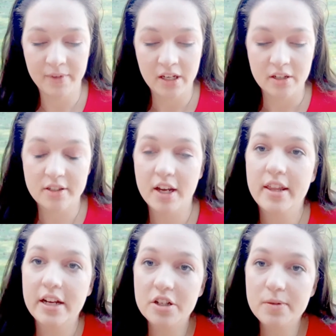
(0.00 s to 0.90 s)
So
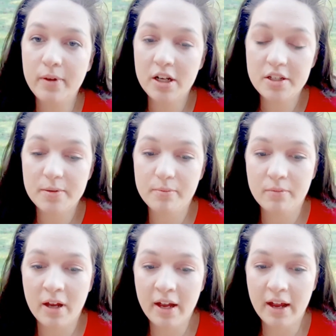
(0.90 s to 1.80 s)
they just wanted
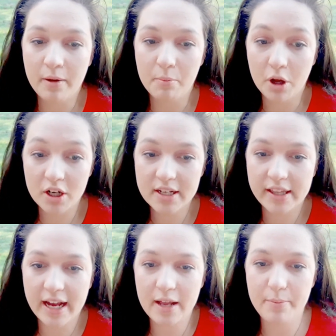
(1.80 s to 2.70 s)
to monitor
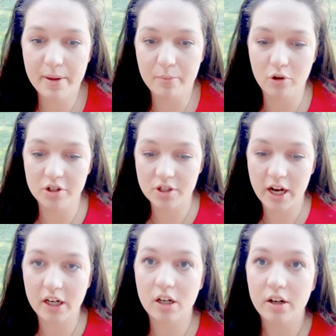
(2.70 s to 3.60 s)
that a bit more. So
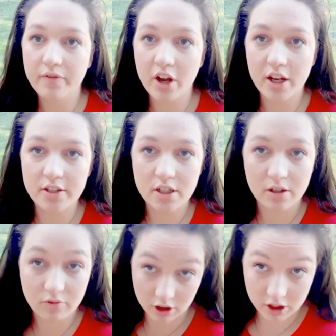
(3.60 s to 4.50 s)
I got referred to
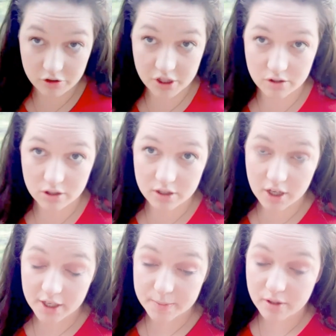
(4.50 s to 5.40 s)
the Royal Children's
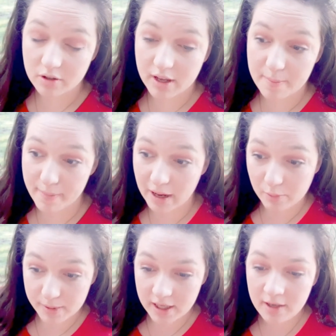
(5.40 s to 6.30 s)
Hospital in
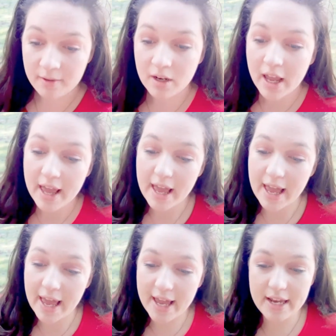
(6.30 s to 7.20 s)
Melbourne,
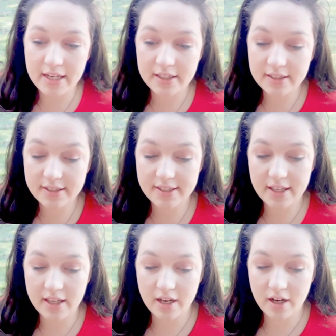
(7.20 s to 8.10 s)
and
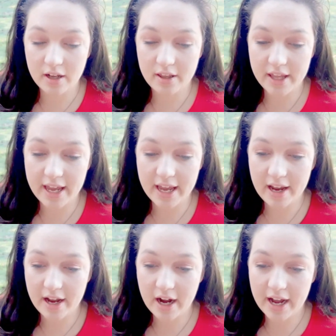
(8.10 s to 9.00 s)

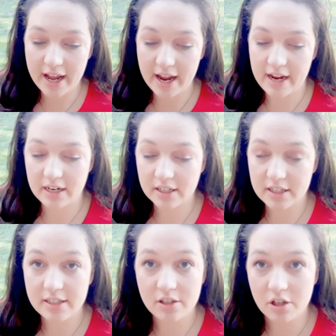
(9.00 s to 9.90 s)
there I
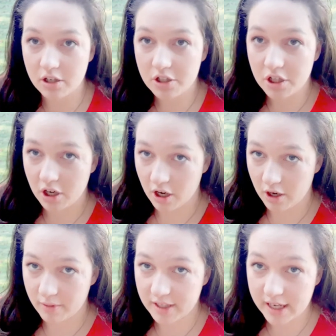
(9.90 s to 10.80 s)
continued
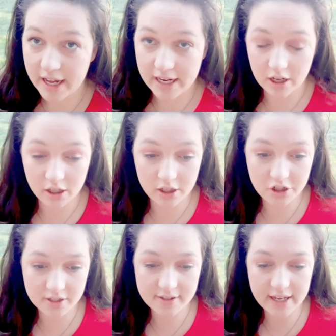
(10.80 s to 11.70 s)
to, with the
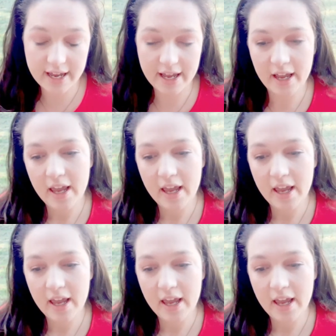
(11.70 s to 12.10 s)
cardiologist there,